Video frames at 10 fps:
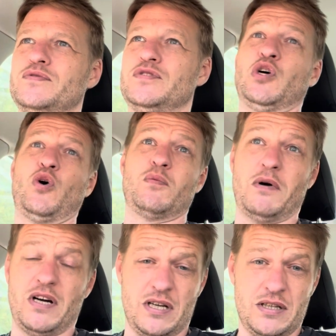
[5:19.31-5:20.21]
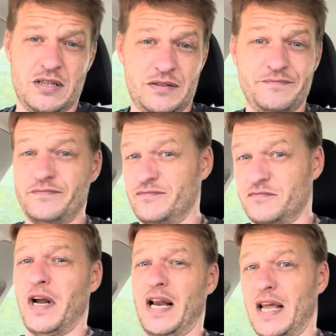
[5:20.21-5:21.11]
dogma,
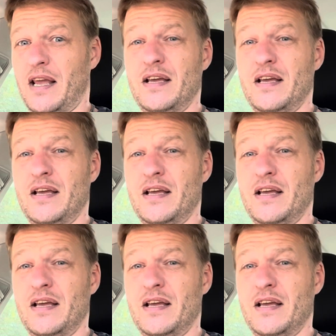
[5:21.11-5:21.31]
really.